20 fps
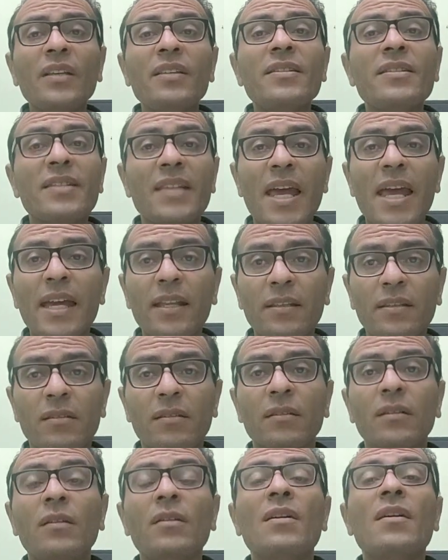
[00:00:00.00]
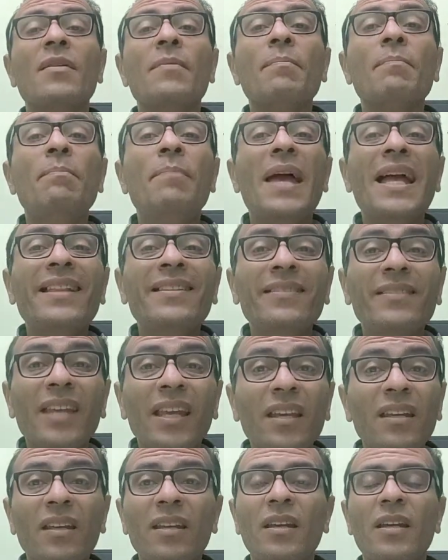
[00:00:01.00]
that
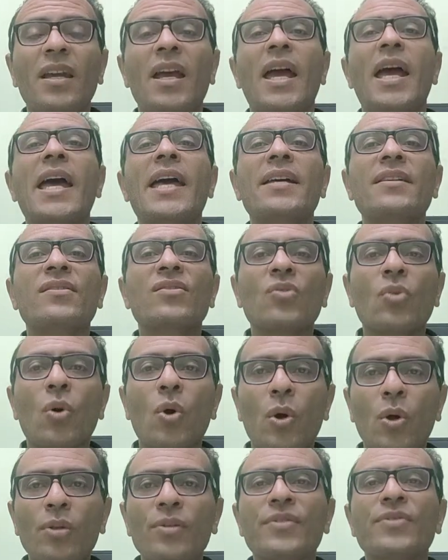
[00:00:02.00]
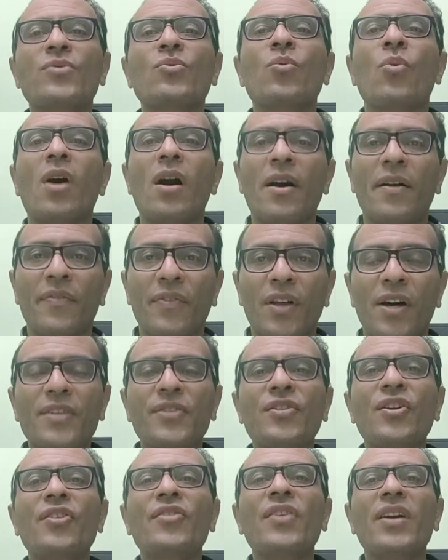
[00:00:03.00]
bending has also
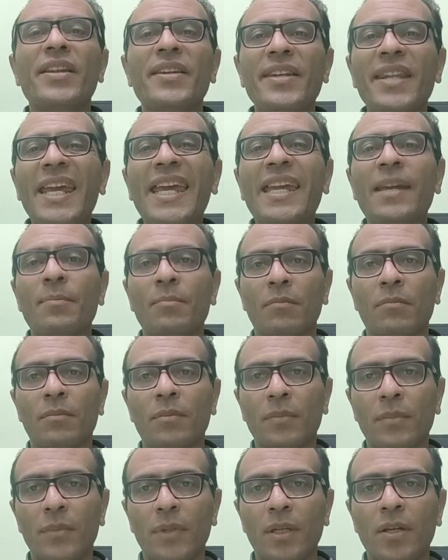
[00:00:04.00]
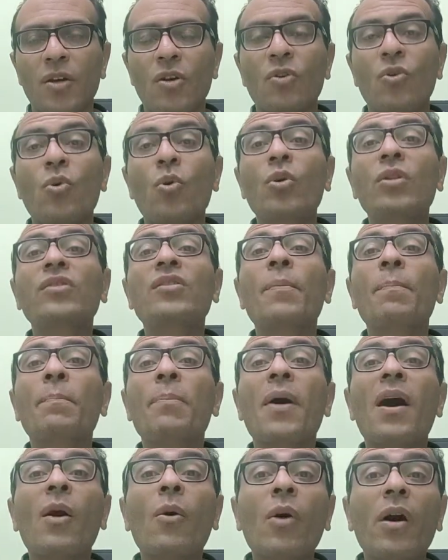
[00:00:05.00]
another name called the
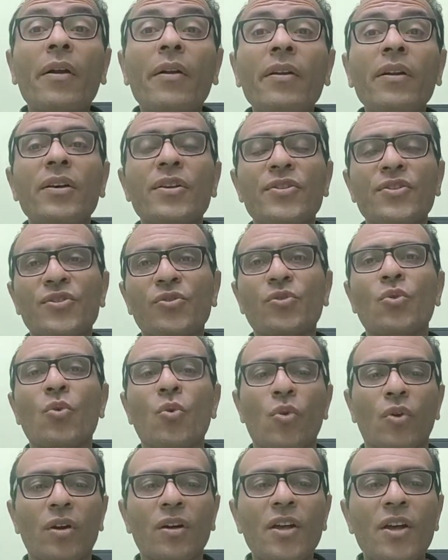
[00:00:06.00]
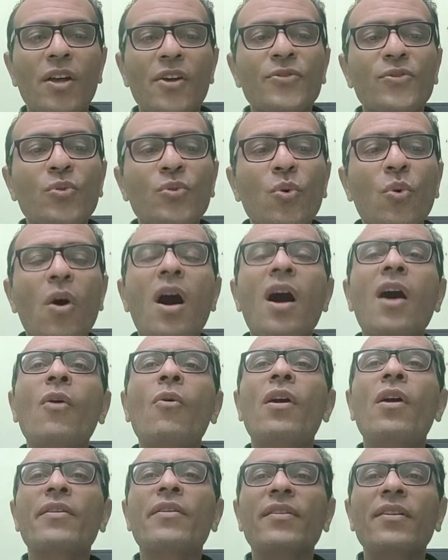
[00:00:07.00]
power stroke. So
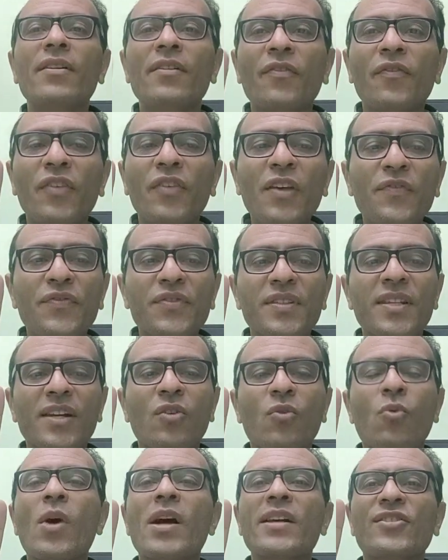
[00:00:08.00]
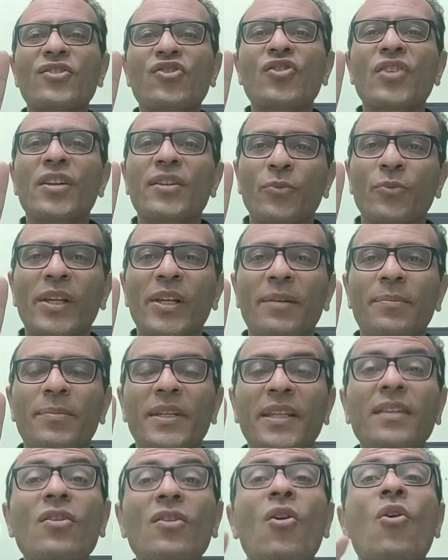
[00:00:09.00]
our fifth question will
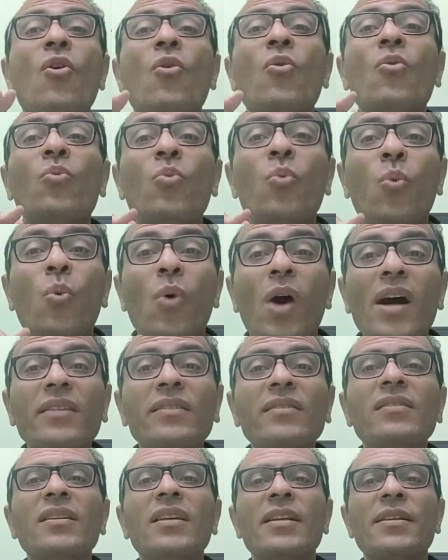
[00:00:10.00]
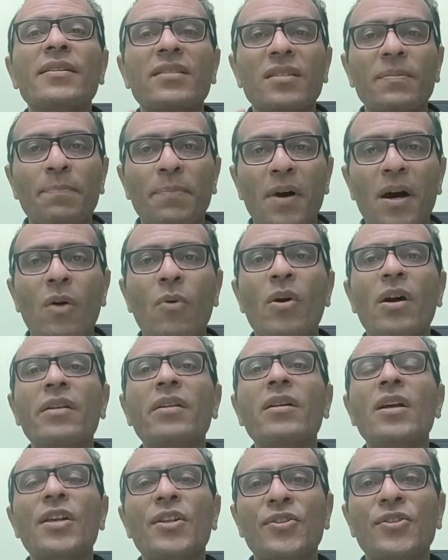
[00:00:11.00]
be, what is power
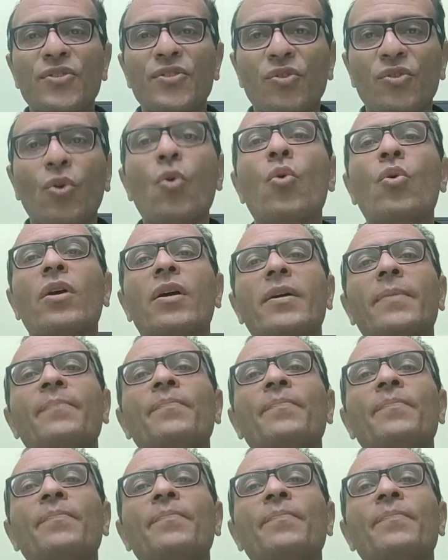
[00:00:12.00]
stroke?